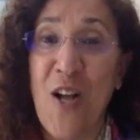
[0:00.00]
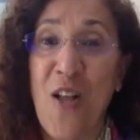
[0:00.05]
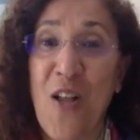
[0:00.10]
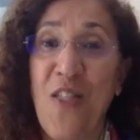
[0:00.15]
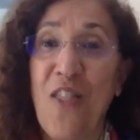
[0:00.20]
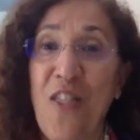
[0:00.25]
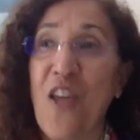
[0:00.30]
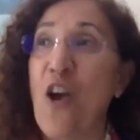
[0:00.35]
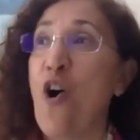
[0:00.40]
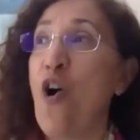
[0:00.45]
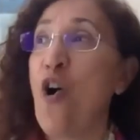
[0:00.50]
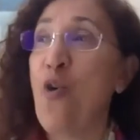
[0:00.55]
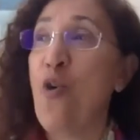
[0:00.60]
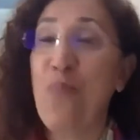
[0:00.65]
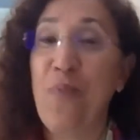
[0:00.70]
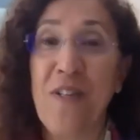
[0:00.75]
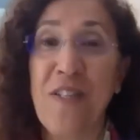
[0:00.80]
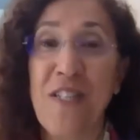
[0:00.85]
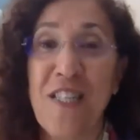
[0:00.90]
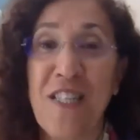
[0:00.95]
the
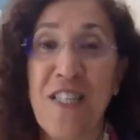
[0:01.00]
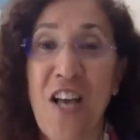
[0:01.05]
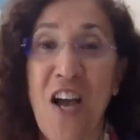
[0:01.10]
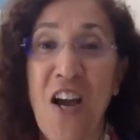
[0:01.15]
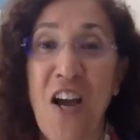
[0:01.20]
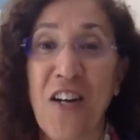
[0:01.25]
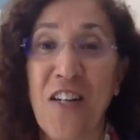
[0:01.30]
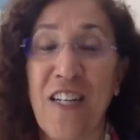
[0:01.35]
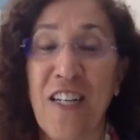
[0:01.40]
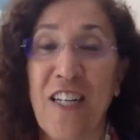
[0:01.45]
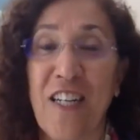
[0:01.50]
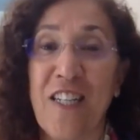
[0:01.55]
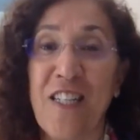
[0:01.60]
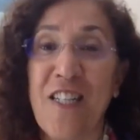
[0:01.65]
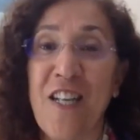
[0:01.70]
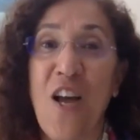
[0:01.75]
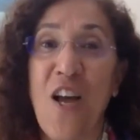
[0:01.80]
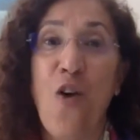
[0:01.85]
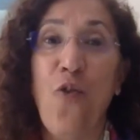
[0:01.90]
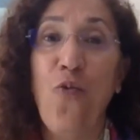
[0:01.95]
open circus,
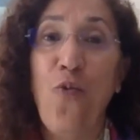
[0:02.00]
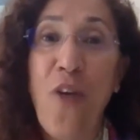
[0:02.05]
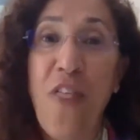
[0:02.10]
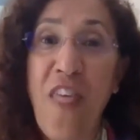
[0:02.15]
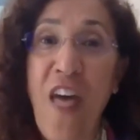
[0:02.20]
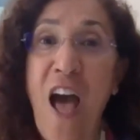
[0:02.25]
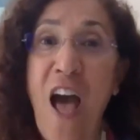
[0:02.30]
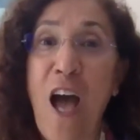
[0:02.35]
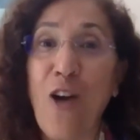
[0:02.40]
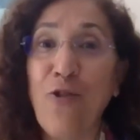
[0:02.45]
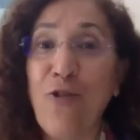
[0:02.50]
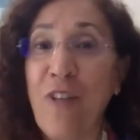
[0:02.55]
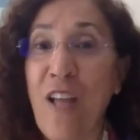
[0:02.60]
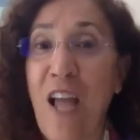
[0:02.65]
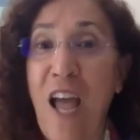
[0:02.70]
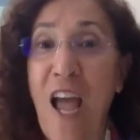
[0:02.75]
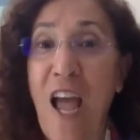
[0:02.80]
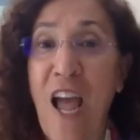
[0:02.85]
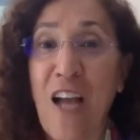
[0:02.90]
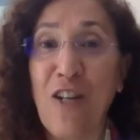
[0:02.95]
without
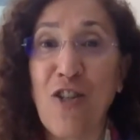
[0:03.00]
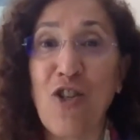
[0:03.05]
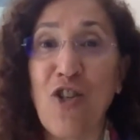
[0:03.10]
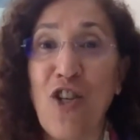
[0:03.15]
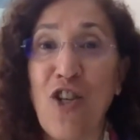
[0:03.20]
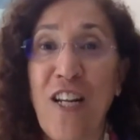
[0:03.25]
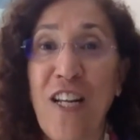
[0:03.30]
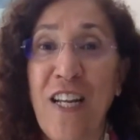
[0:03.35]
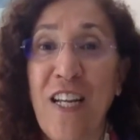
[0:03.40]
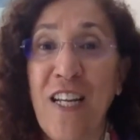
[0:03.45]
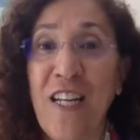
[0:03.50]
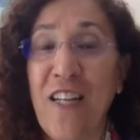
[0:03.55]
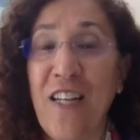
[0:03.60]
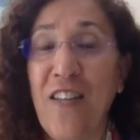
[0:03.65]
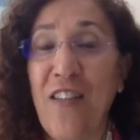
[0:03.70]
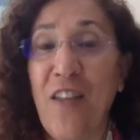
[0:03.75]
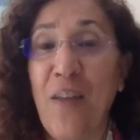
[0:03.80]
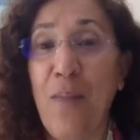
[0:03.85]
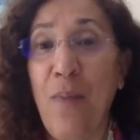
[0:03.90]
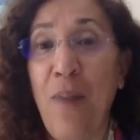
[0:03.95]
actually
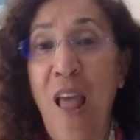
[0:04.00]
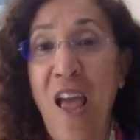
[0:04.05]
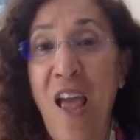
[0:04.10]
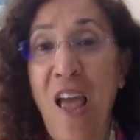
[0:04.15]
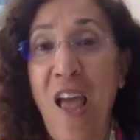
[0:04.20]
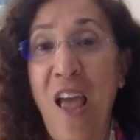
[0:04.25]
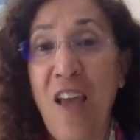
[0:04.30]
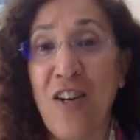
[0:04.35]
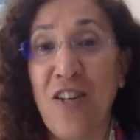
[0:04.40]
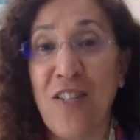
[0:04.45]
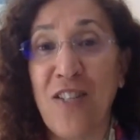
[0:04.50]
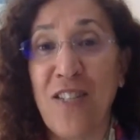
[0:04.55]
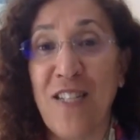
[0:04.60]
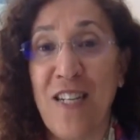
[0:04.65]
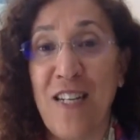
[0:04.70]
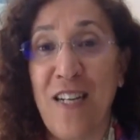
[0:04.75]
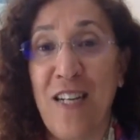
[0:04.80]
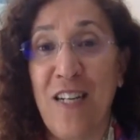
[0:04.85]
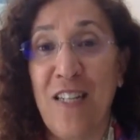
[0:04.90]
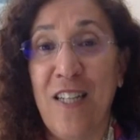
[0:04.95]
the players in
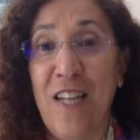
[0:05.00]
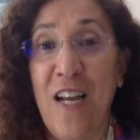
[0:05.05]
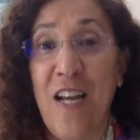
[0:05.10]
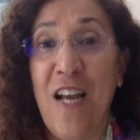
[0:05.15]
it.